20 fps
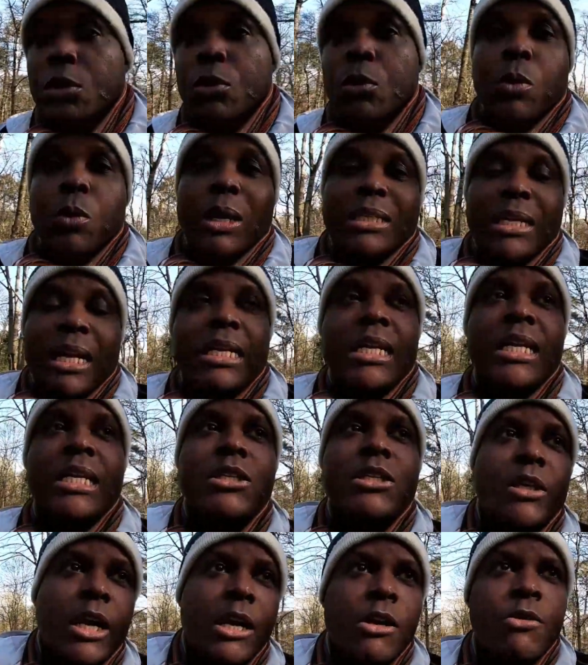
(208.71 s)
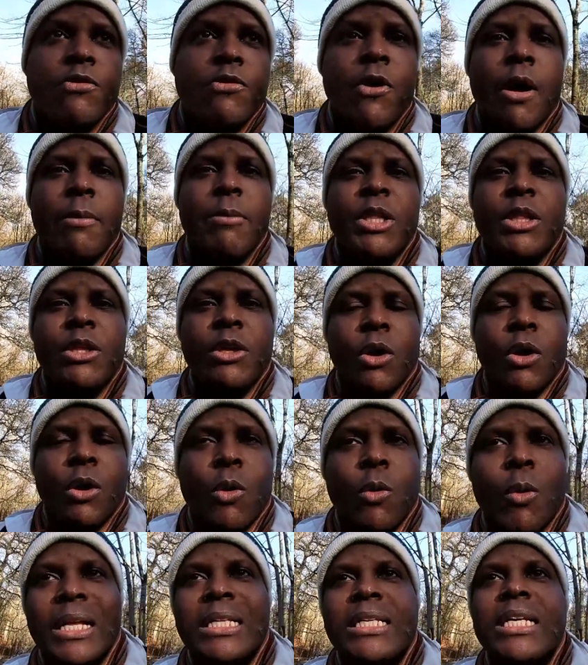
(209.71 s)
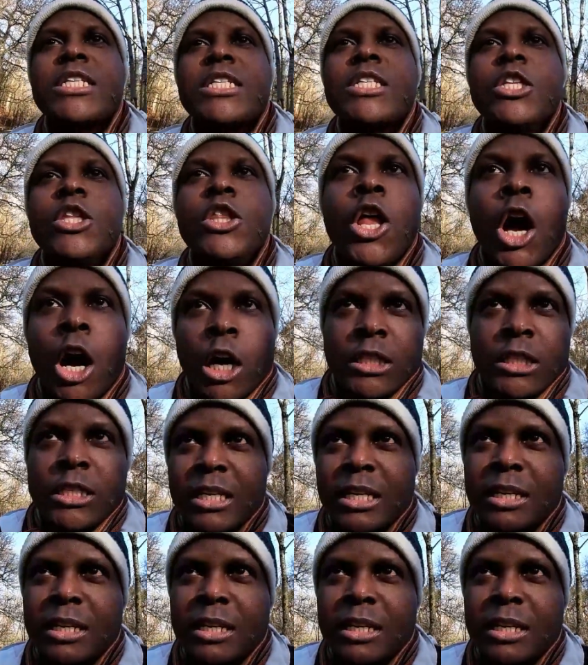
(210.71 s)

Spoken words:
What I need to inform you though, what it's not,